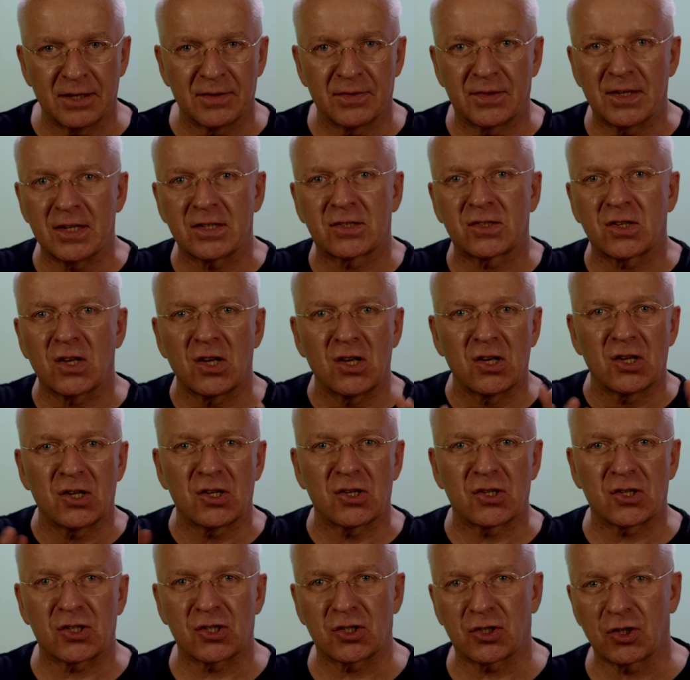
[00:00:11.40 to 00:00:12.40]
This
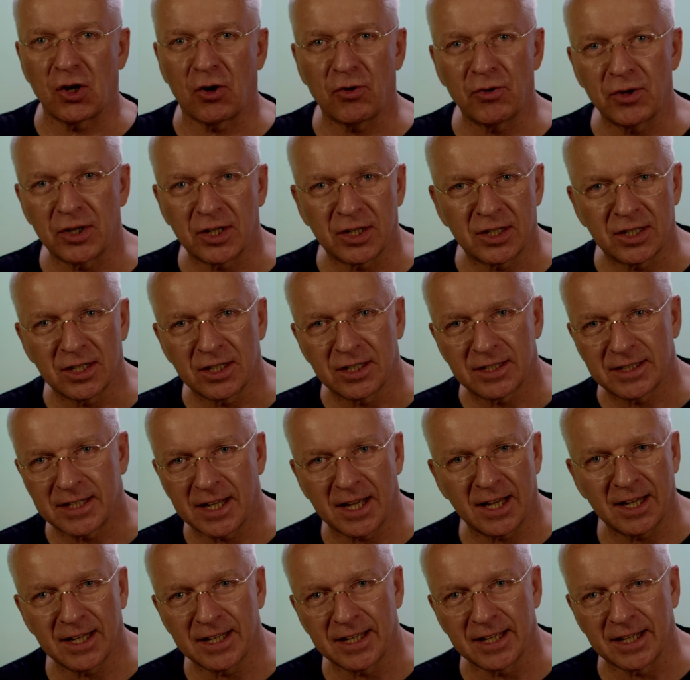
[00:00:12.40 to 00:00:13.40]

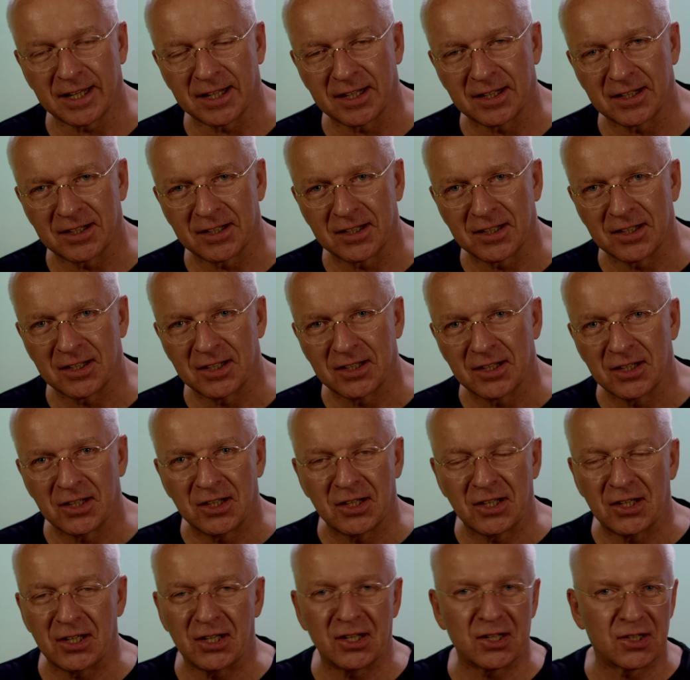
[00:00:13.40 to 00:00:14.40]
storytelling
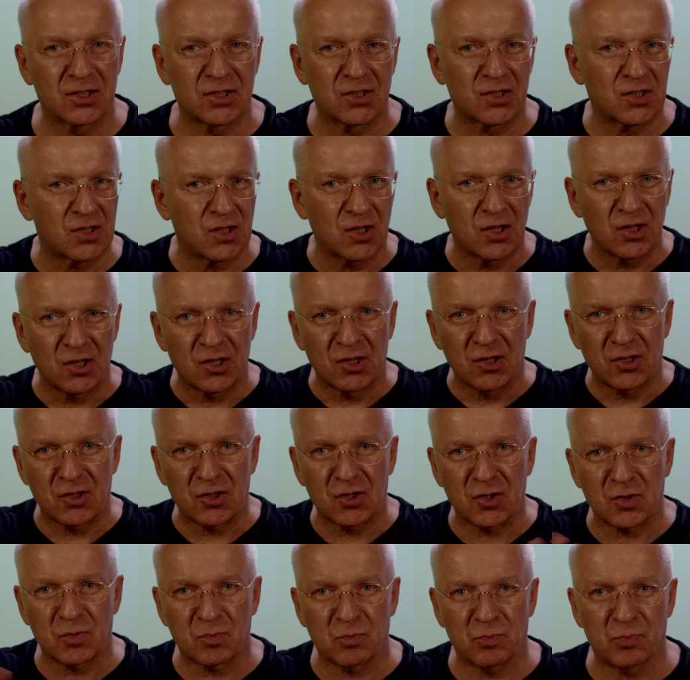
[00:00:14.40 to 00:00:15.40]
is
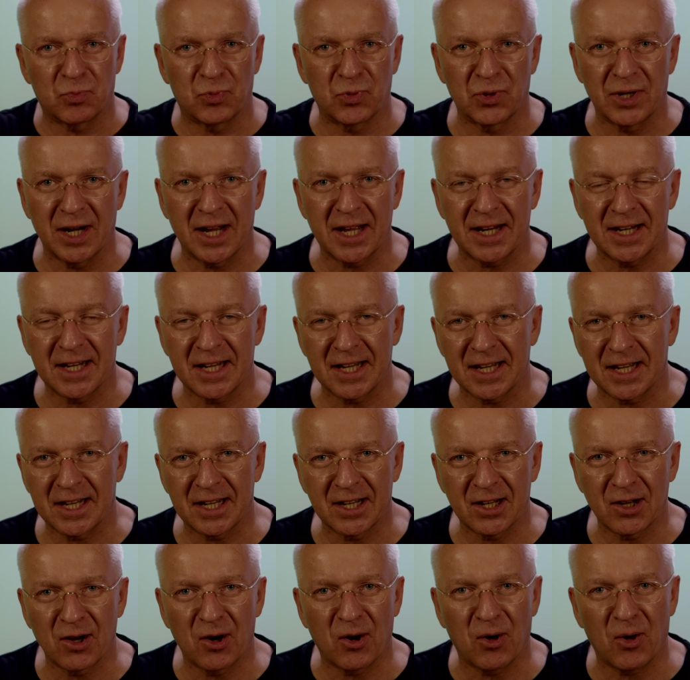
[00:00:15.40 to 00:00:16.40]

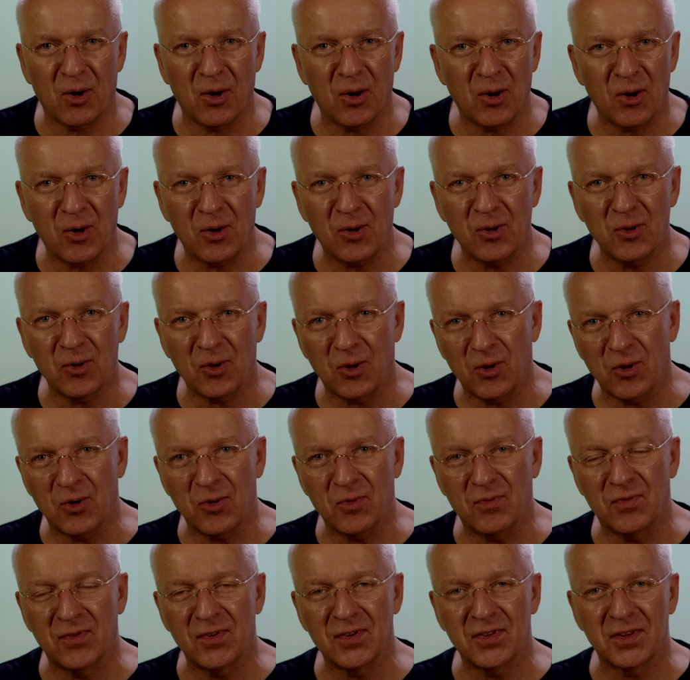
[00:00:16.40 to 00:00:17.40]
spreading all
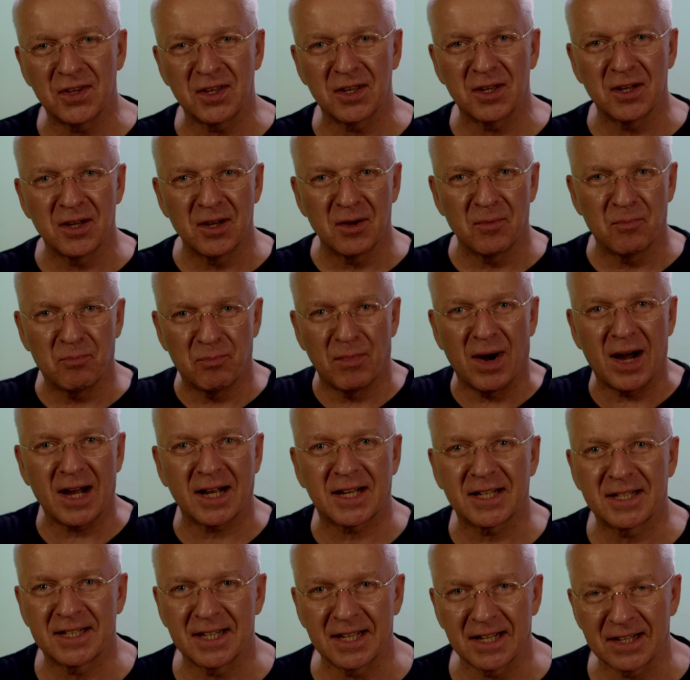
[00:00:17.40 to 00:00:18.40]
over the
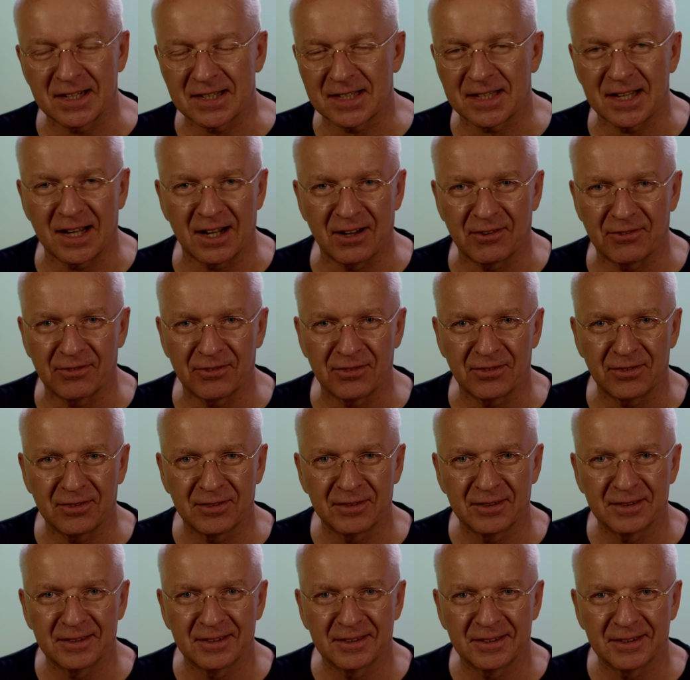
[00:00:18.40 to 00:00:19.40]
marketing stuff,
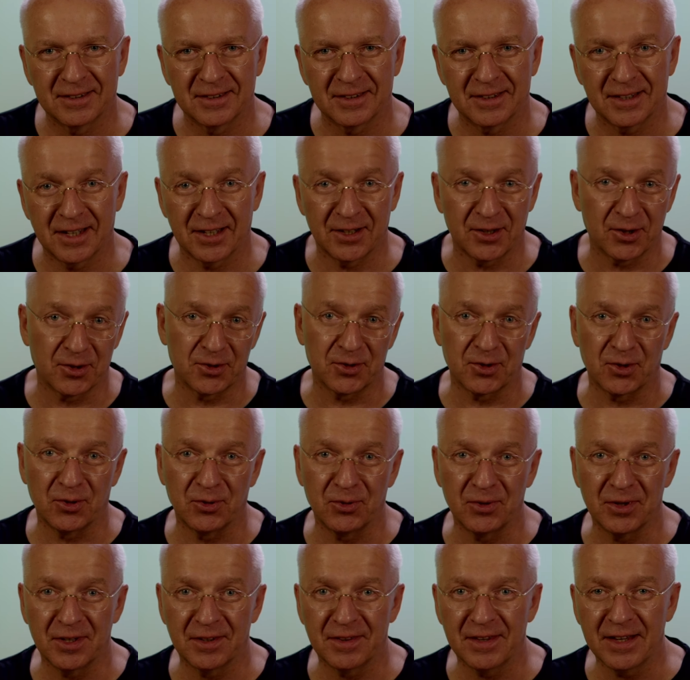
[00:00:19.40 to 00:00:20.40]
and not
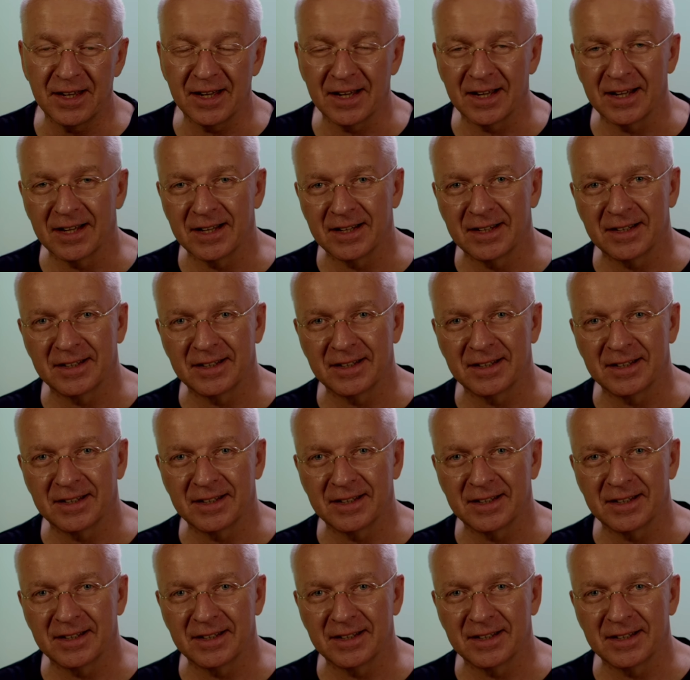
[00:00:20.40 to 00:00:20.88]
only there.